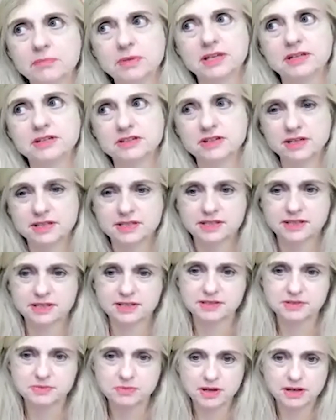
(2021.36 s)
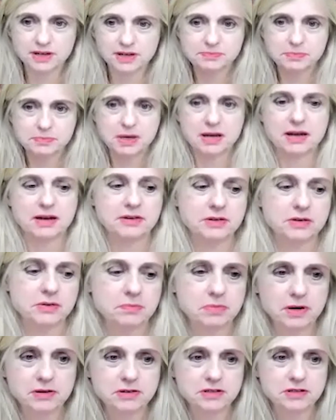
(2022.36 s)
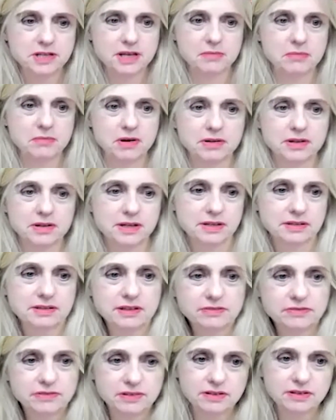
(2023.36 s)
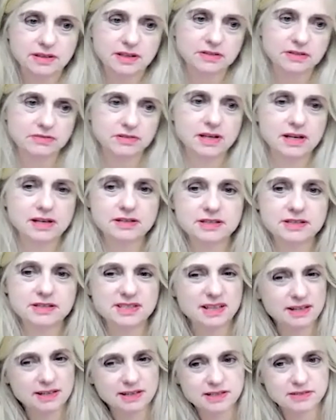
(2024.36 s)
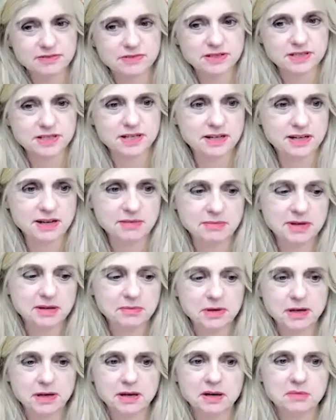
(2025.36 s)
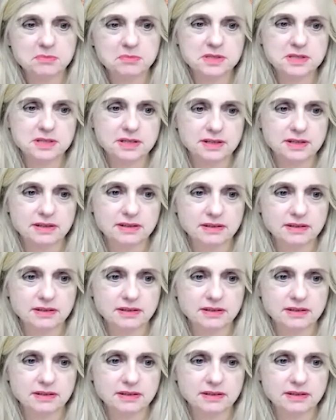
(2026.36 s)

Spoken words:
be interesting as well, as about how you approach that market, given that slightly different dynamic, perhaps. Yeah.